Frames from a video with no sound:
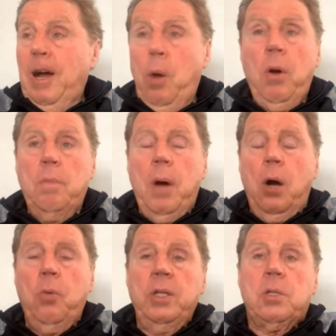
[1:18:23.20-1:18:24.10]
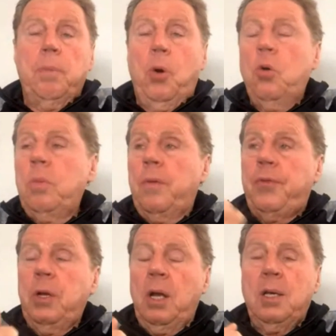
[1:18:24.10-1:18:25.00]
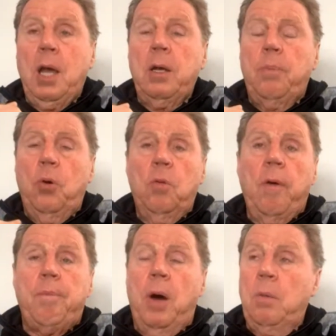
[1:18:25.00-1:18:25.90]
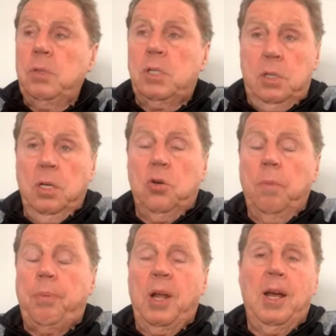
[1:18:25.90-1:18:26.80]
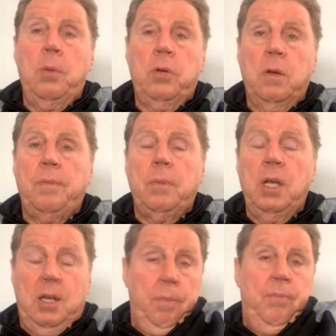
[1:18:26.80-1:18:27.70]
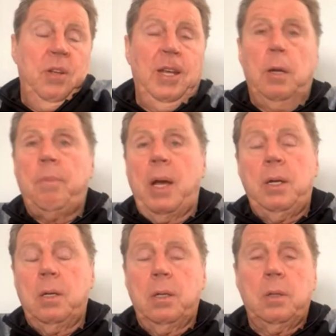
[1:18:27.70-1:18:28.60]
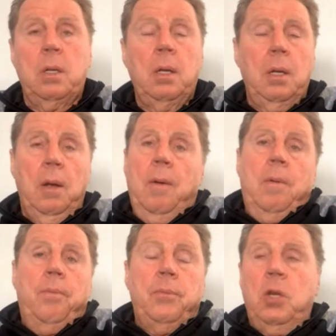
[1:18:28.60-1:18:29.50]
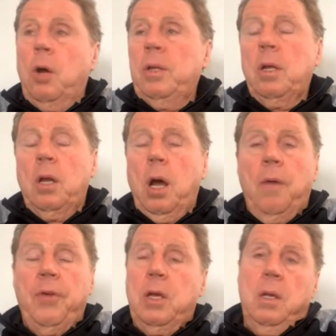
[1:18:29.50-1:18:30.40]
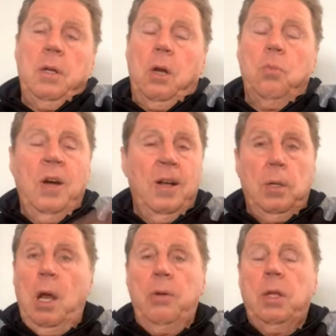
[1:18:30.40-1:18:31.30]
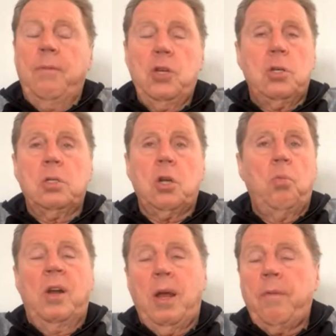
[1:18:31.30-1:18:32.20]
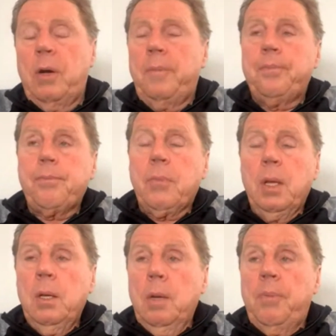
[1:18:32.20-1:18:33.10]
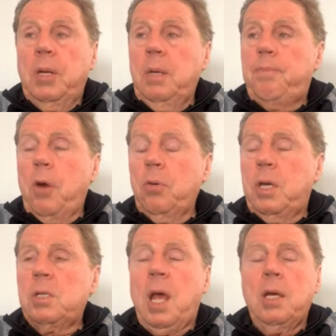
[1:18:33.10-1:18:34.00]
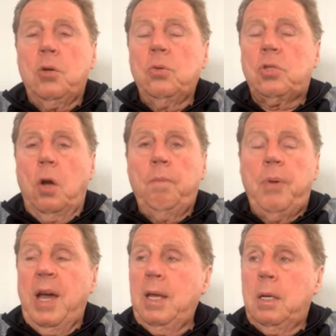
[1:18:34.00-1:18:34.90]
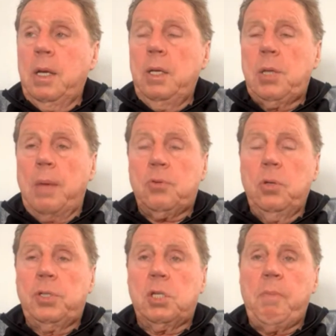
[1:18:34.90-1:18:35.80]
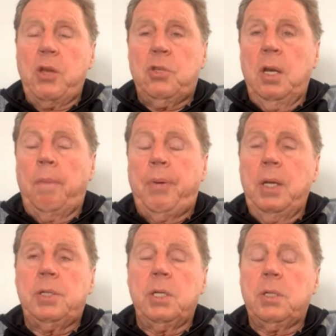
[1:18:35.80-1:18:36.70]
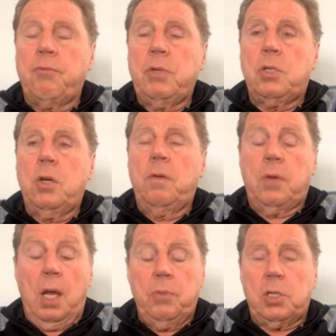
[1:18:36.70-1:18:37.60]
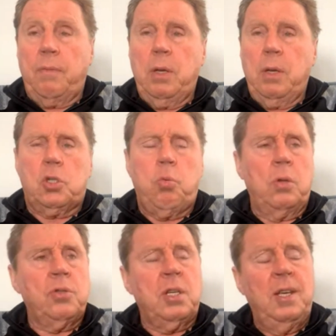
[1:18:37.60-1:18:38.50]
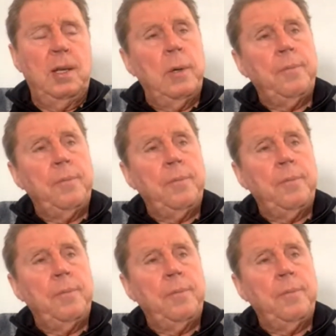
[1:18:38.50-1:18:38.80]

Oh, well, Mark went to Bournemouth. He came to Bournemouth. Mark was a good player. He'd have made it, in the, I think, at lower divisions or whatever. But he broke his ankle so badly, he's absolutely smashed it to pieces in a reserve game. I think it was Swansea.